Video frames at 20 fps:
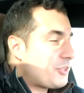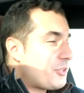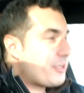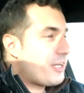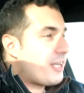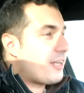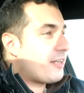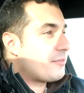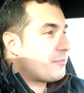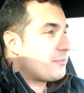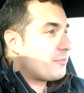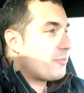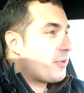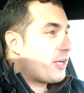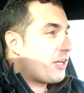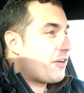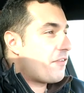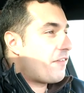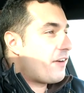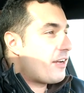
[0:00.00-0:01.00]
Yeah, we
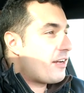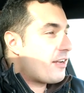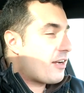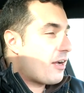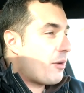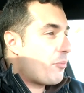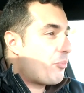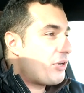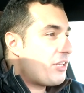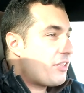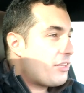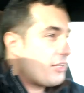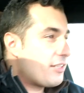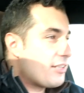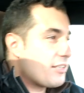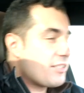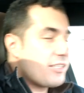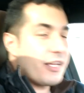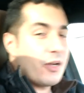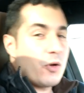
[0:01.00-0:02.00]
gotta find a company that
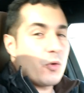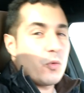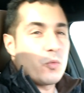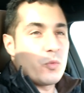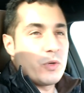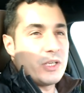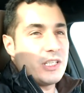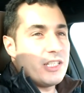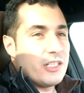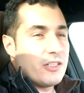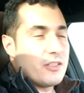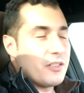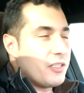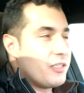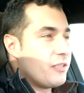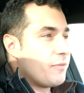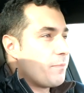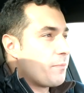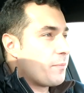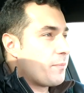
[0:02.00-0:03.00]
does like really good,
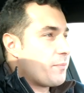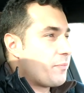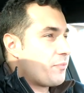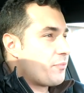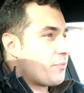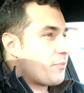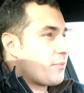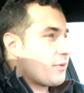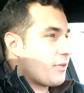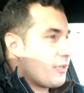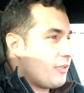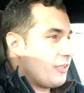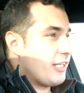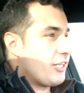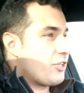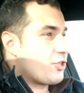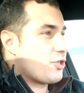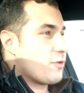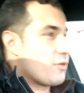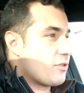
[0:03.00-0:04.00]
like
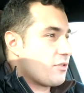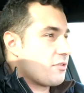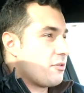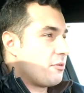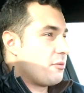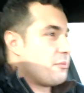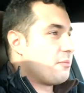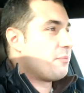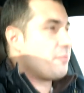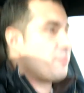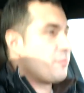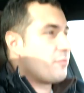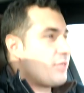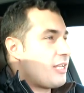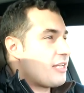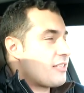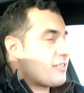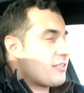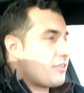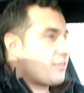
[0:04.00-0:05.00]
shirts though.
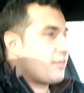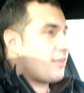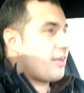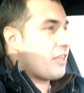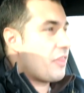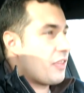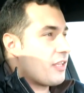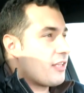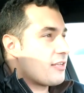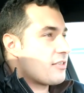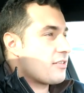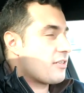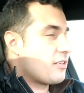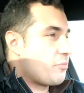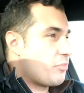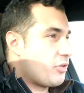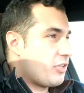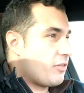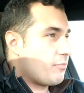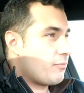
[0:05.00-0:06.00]
That's gonna, I think that's gonna
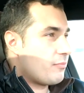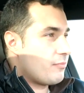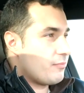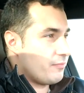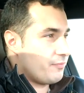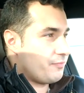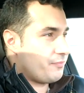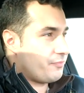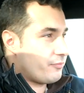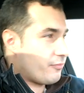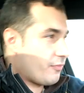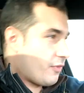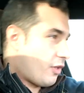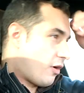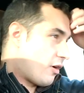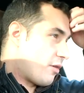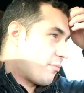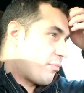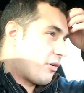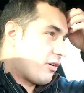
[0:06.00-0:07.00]
be yeah.
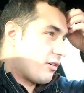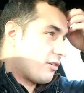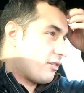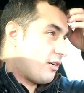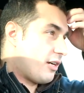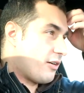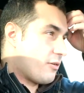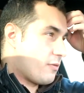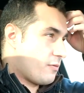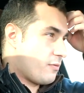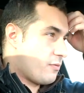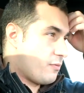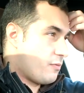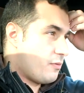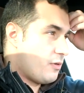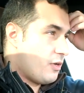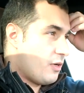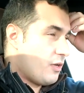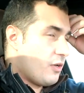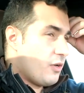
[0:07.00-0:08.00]
hard part. I don't Something
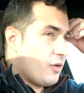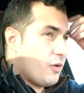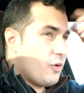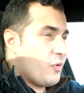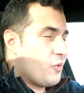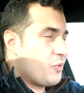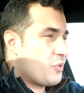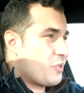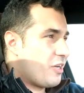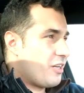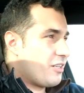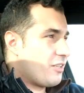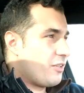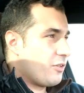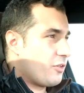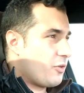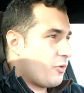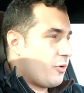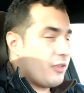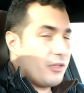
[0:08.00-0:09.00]
know. nice quality, like you
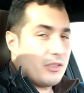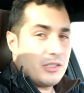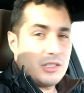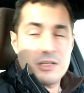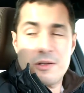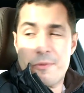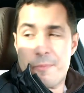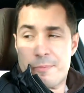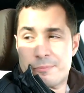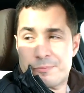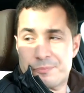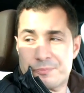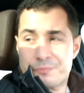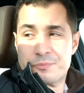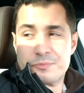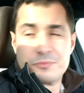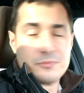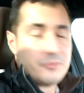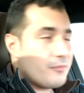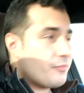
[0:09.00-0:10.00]
get home and you wanna
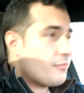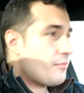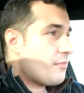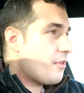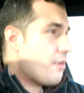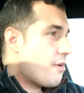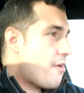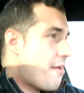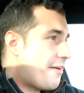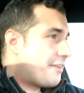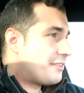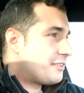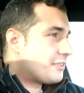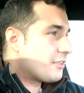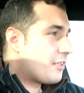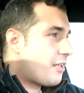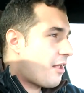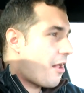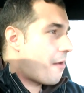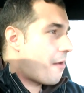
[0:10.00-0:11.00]
jump in that sweater